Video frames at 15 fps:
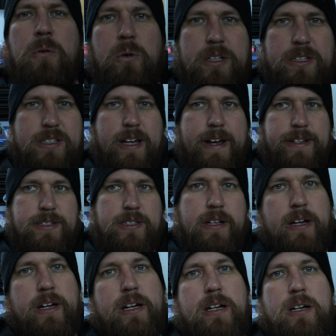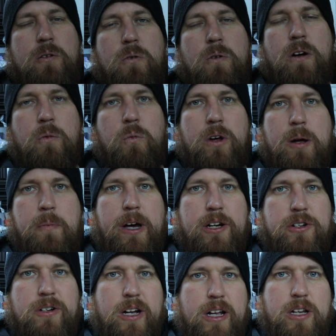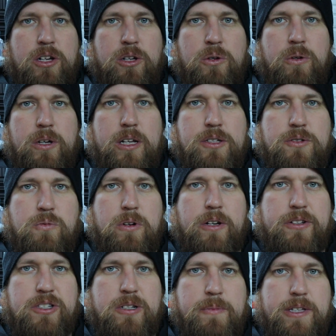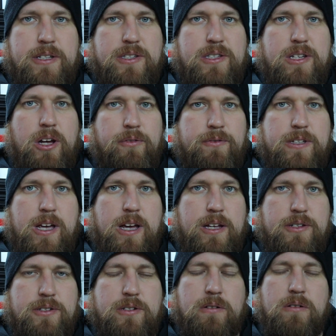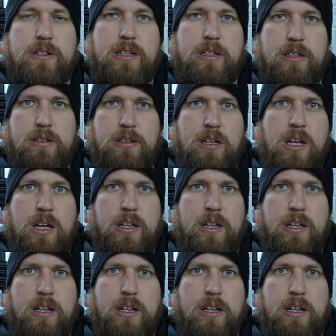once that's done, what I might try and do is run some of the self-test or the,